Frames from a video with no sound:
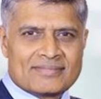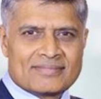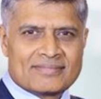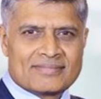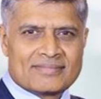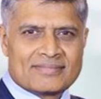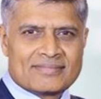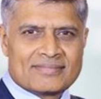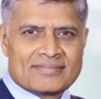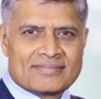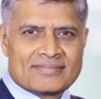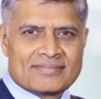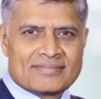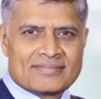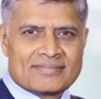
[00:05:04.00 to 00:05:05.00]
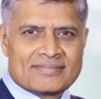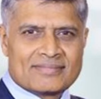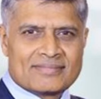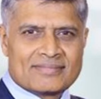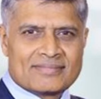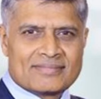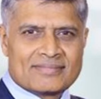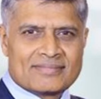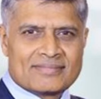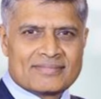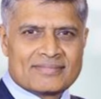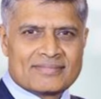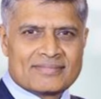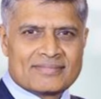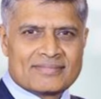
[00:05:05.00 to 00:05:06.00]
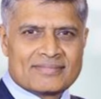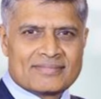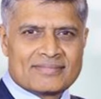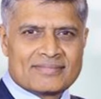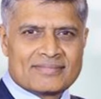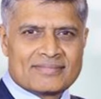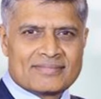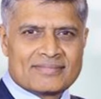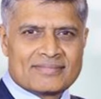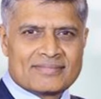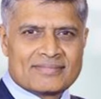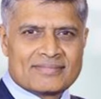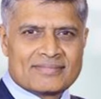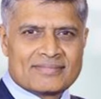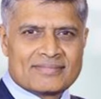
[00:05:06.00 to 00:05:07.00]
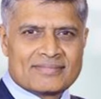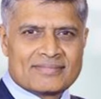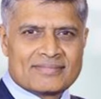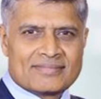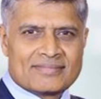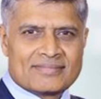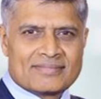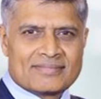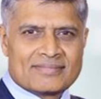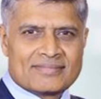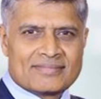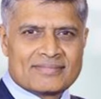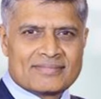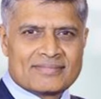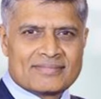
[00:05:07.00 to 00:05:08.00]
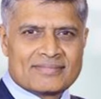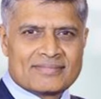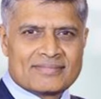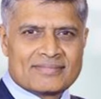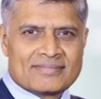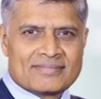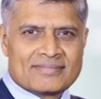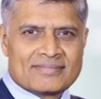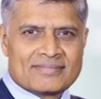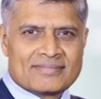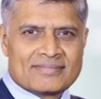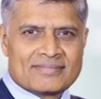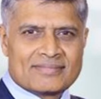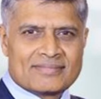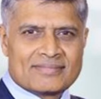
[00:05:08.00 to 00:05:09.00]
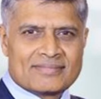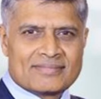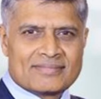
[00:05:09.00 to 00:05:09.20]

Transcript: This is a still picture; no speech is visible.